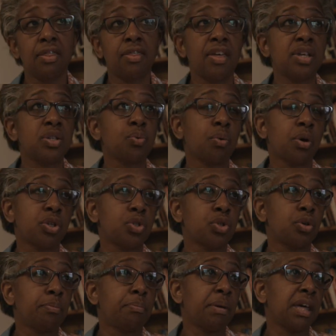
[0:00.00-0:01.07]
These words
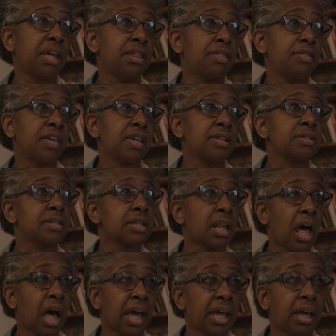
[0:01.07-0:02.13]
could be things
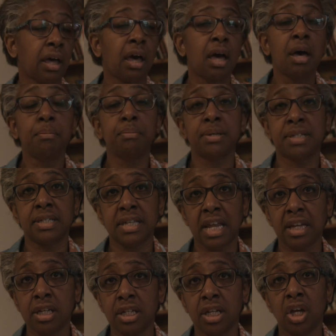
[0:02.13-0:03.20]
like
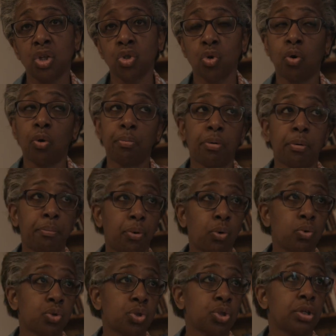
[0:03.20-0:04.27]
percentage or
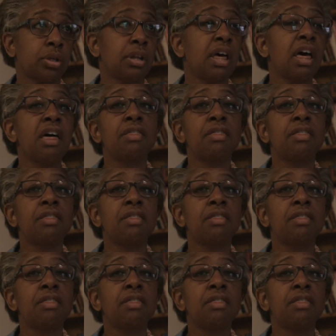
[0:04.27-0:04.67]
proportion,